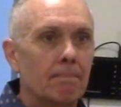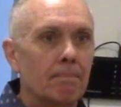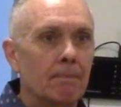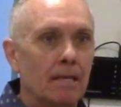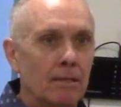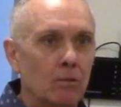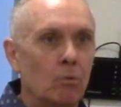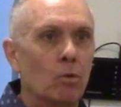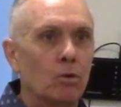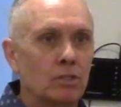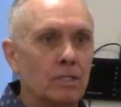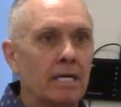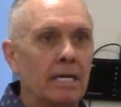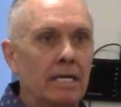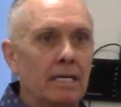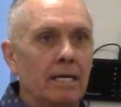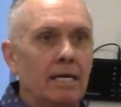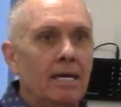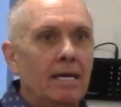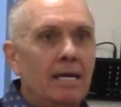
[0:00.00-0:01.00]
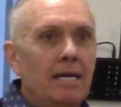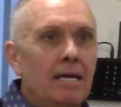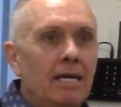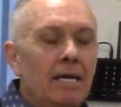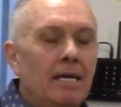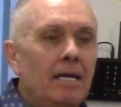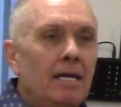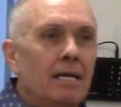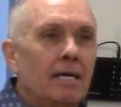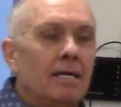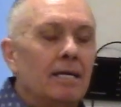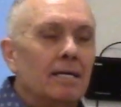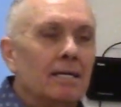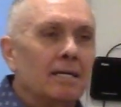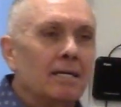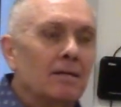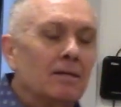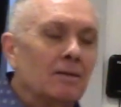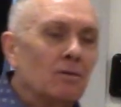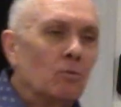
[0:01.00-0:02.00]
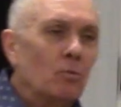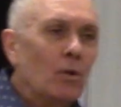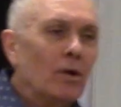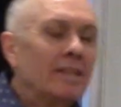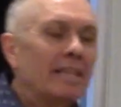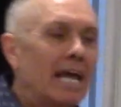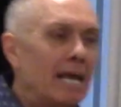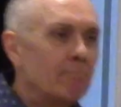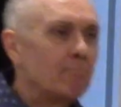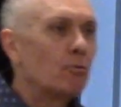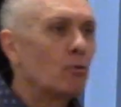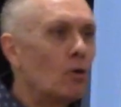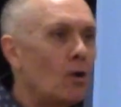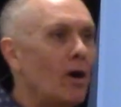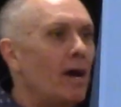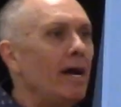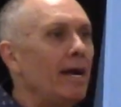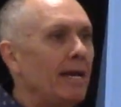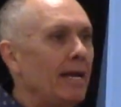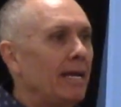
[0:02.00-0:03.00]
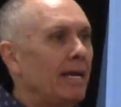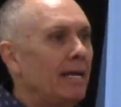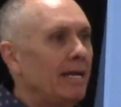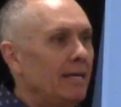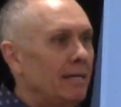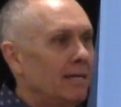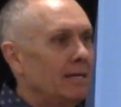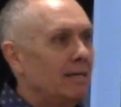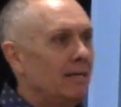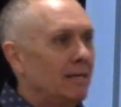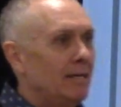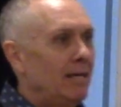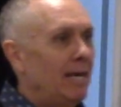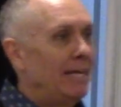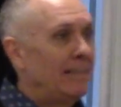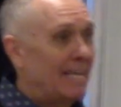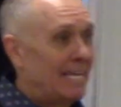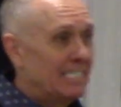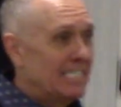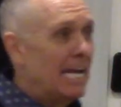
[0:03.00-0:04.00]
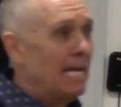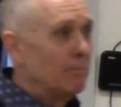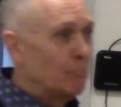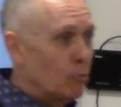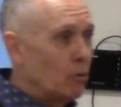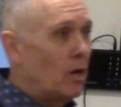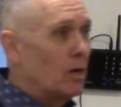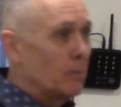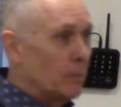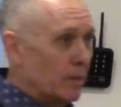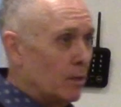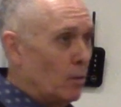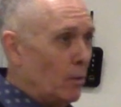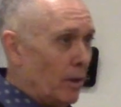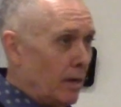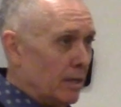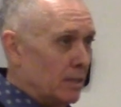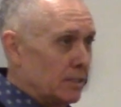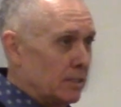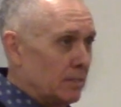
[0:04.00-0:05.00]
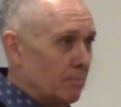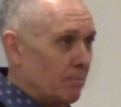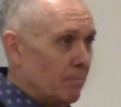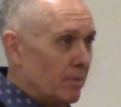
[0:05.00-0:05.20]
In other words, it, when they pray and they take prayer requests,